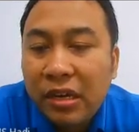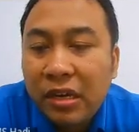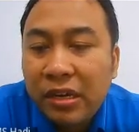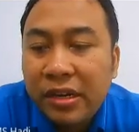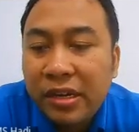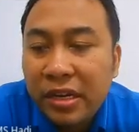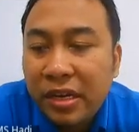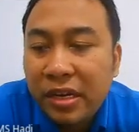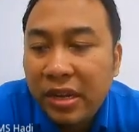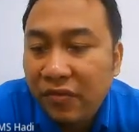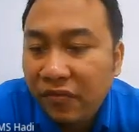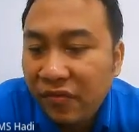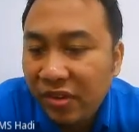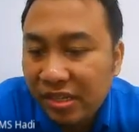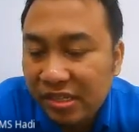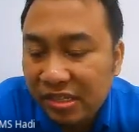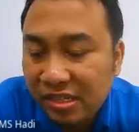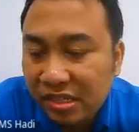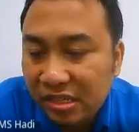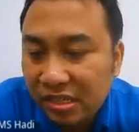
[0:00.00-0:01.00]
dear
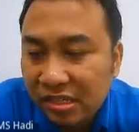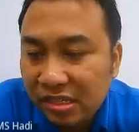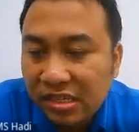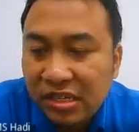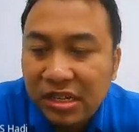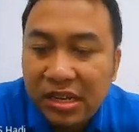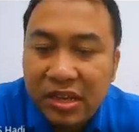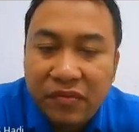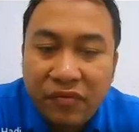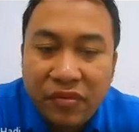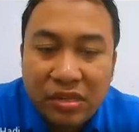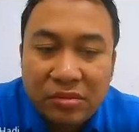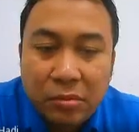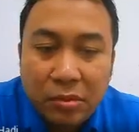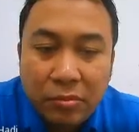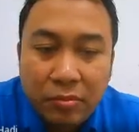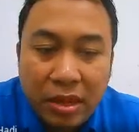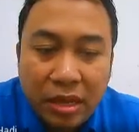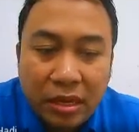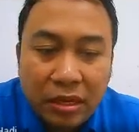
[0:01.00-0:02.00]
investors, dear
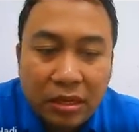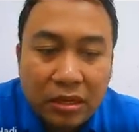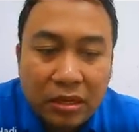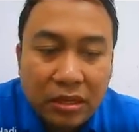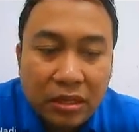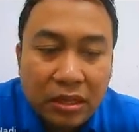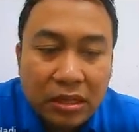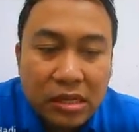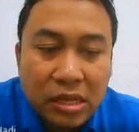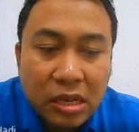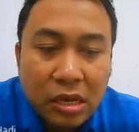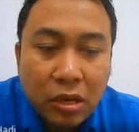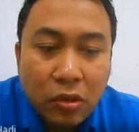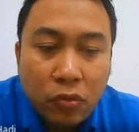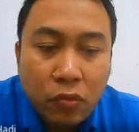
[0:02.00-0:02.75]
investment bankers,